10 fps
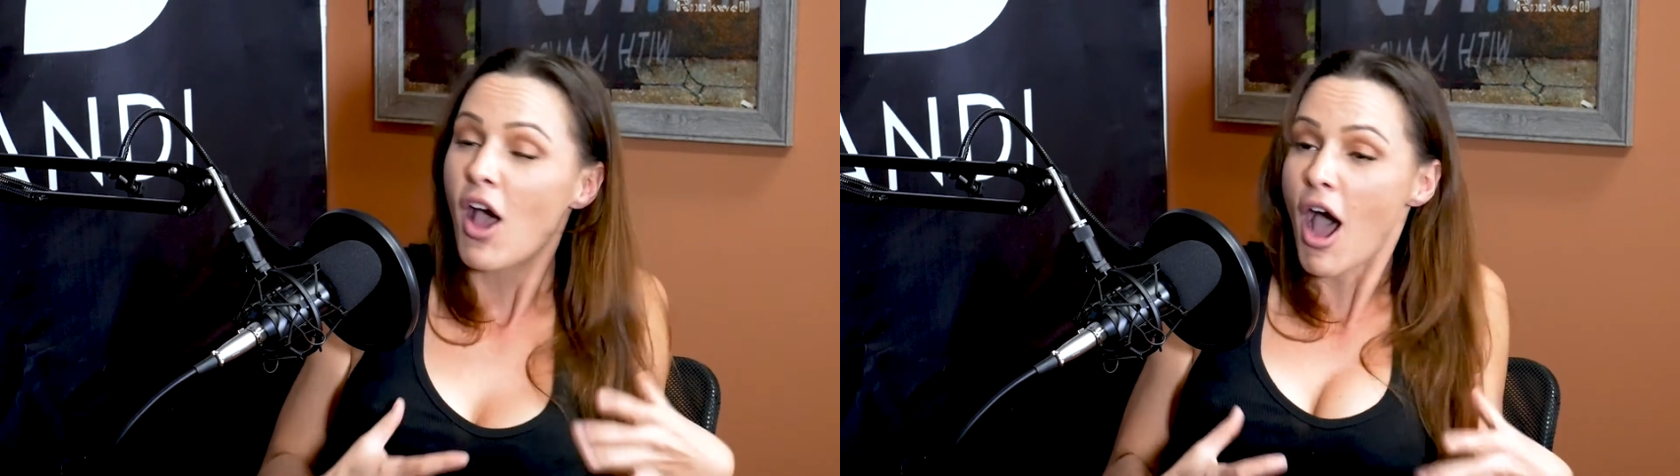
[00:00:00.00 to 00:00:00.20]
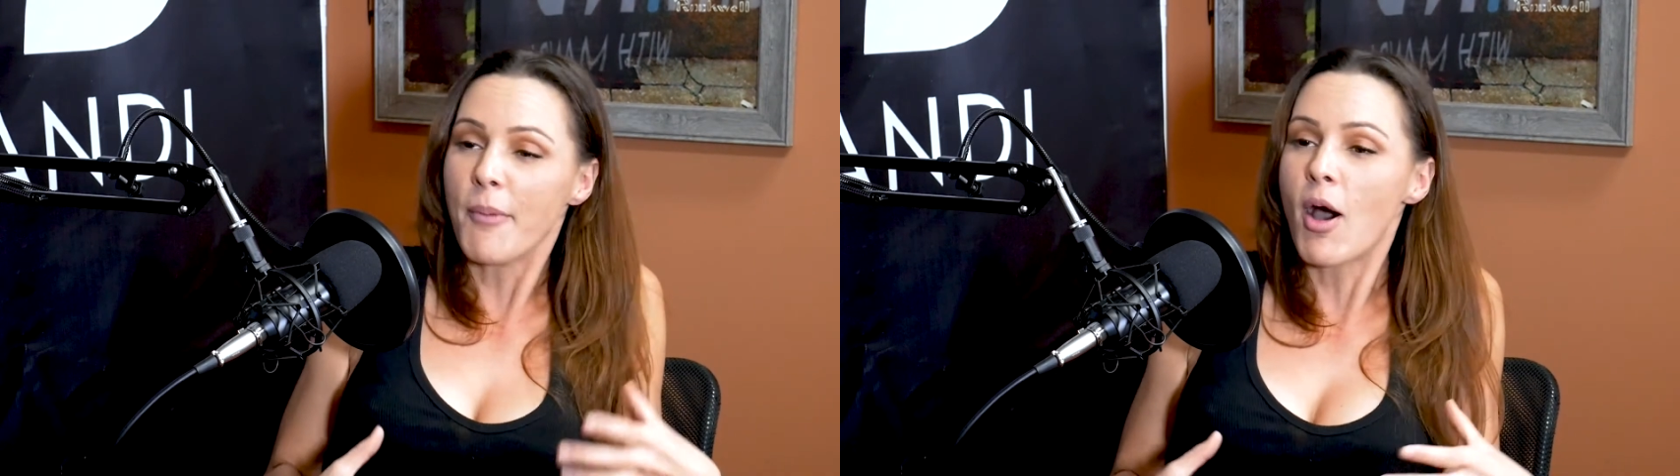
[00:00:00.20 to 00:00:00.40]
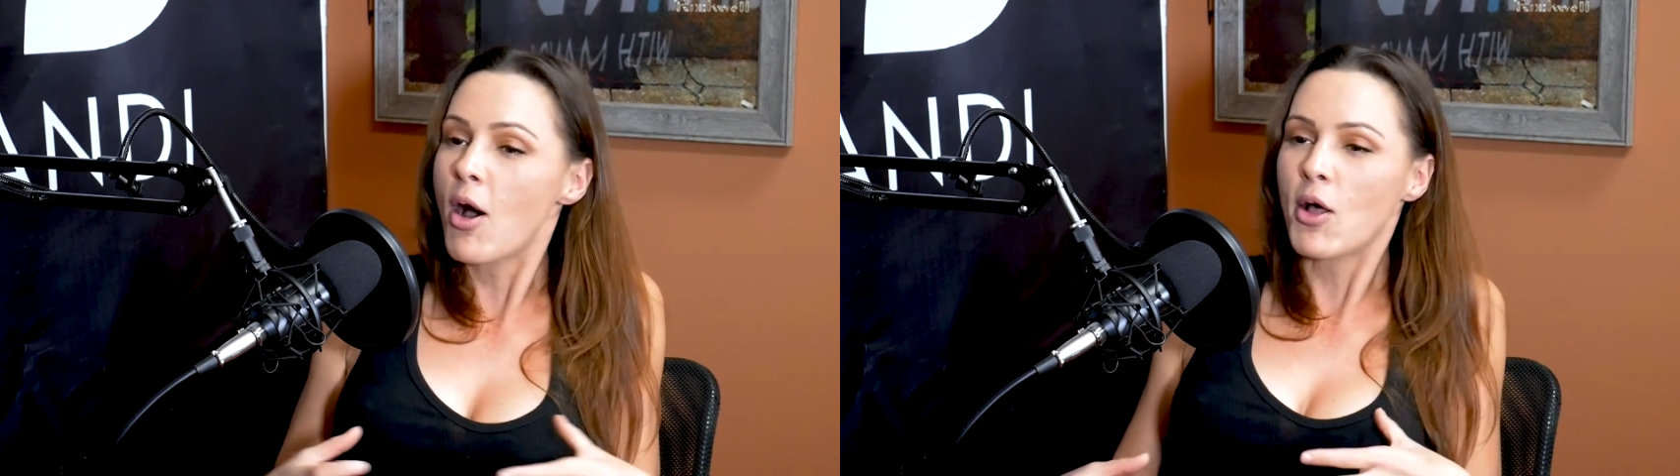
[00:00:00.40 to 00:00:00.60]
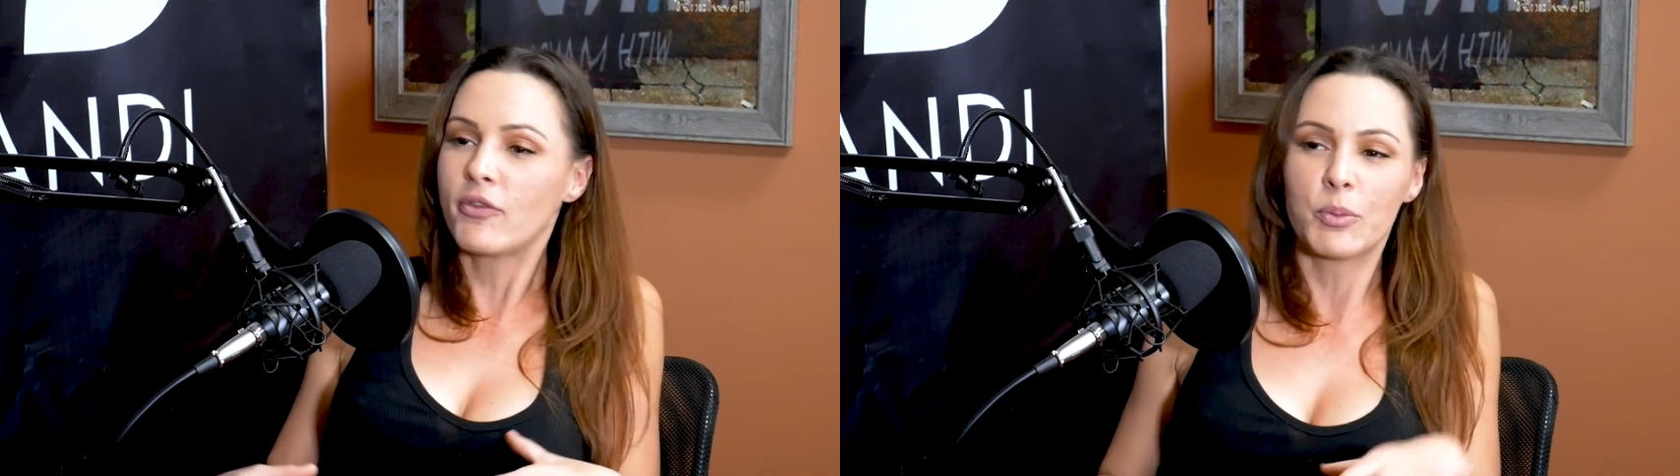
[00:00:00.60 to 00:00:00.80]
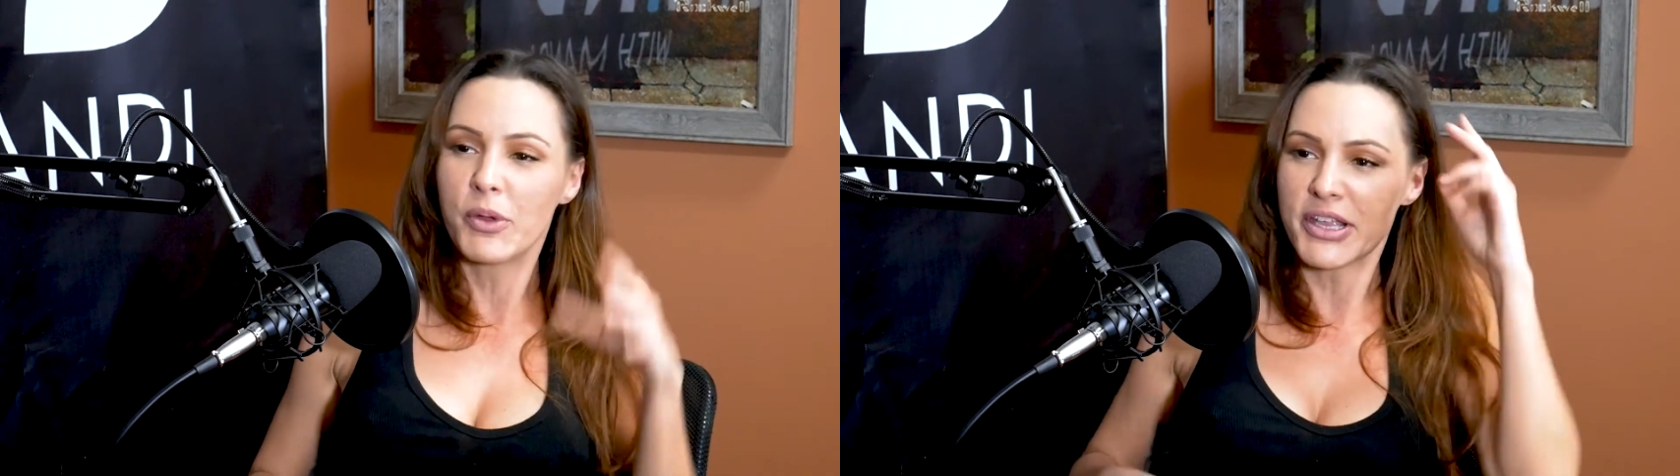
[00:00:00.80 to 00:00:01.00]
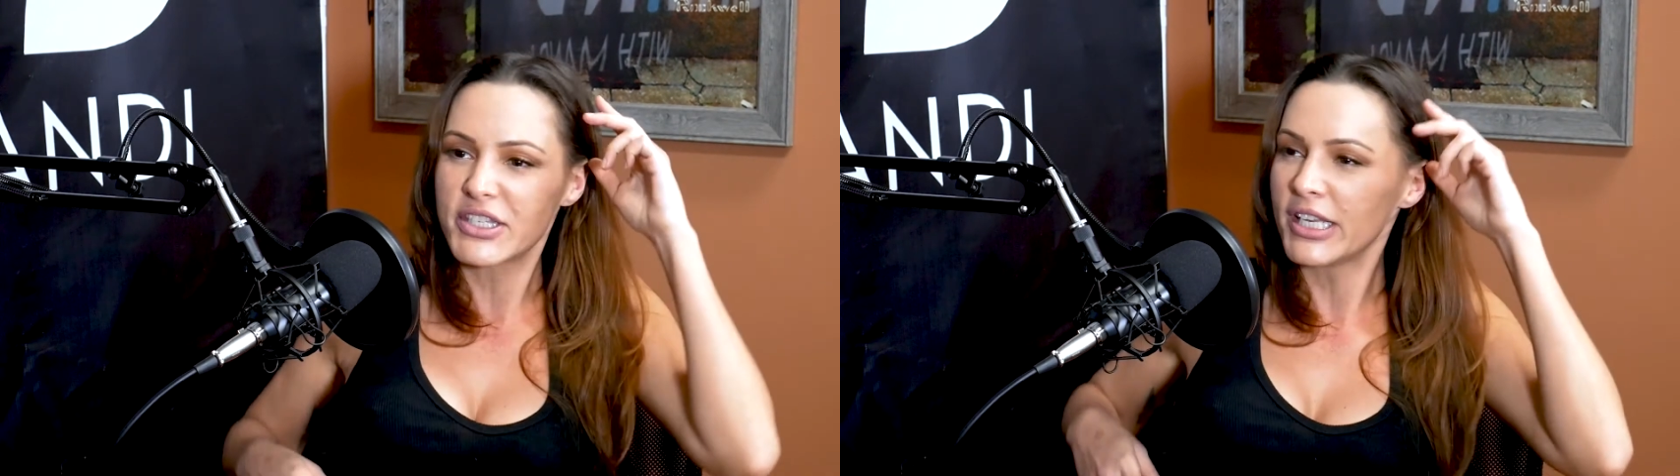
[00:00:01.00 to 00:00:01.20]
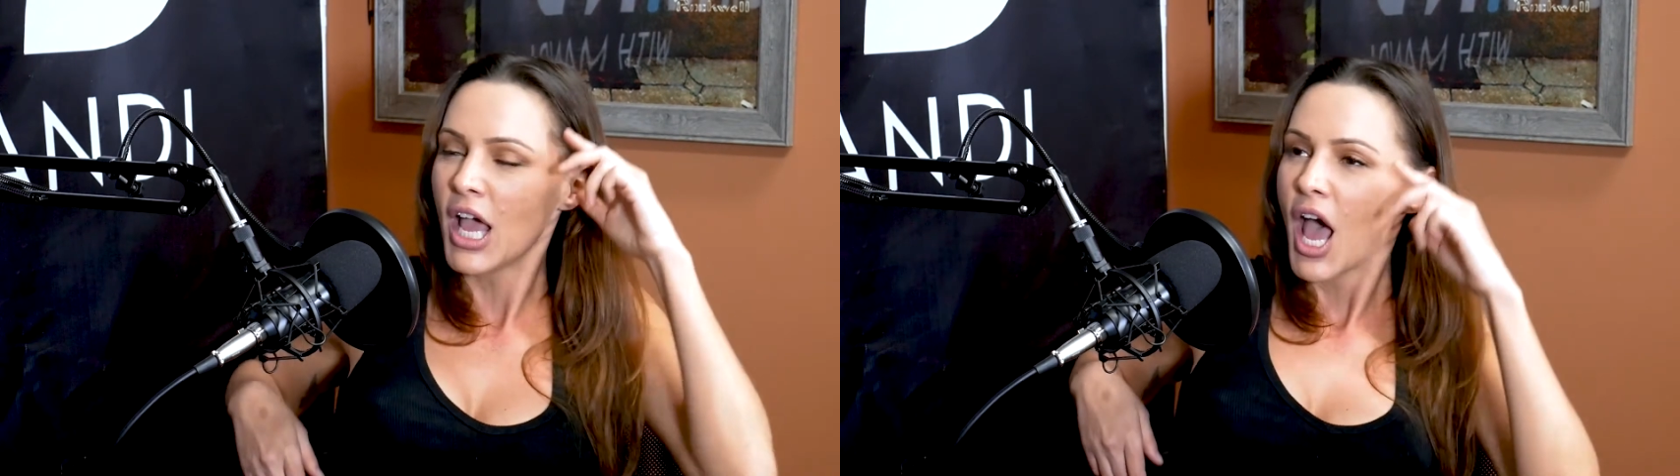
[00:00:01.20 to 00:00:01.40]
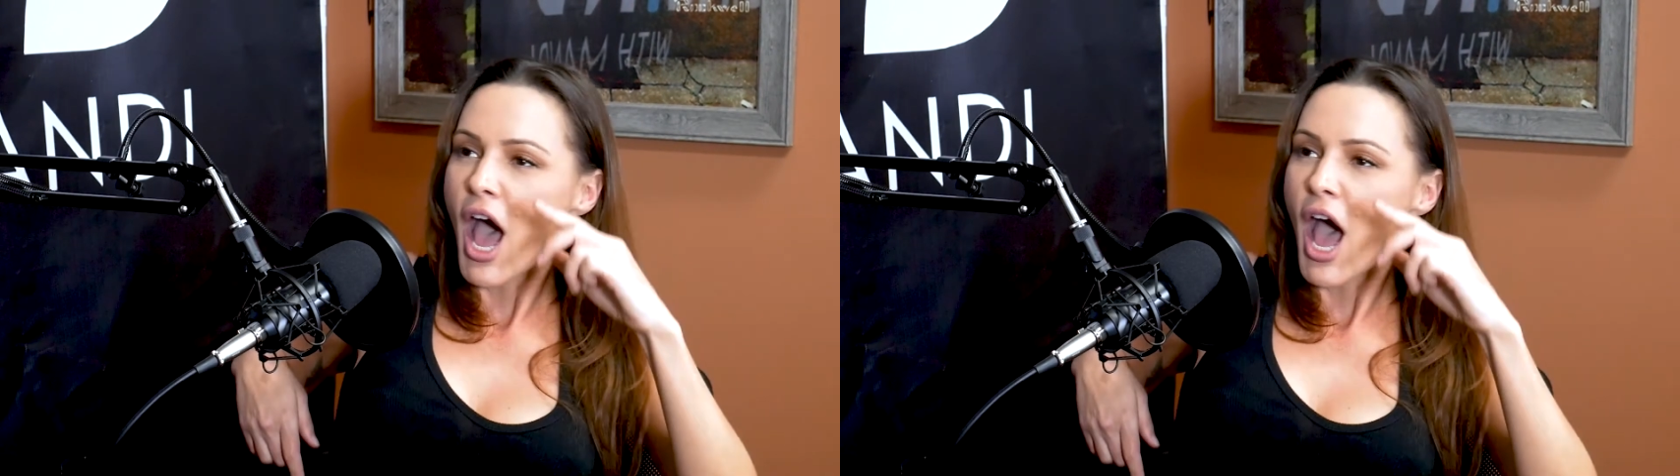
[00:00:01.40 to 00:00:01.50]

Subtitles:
all over the place, and